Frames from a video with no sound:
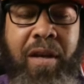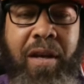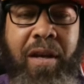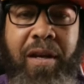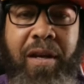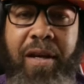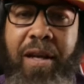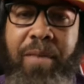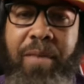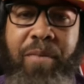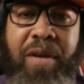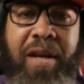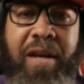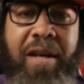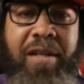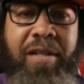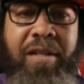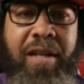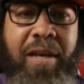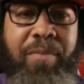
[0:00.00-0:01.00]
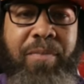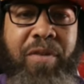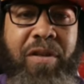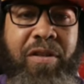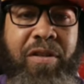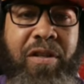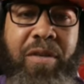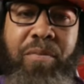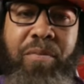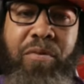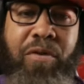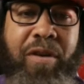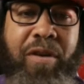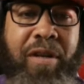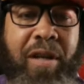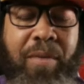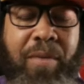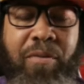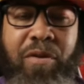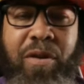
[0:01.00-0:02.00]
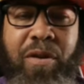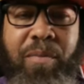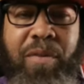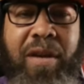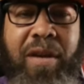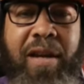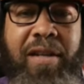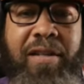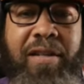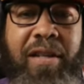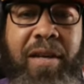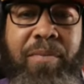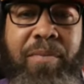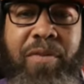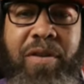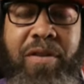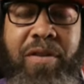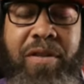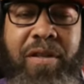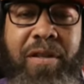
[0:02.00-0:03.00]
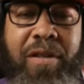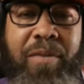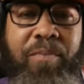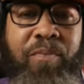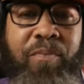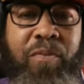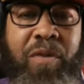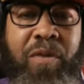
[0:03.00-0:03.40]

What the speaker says: in an NBA championship or a WNBA championship,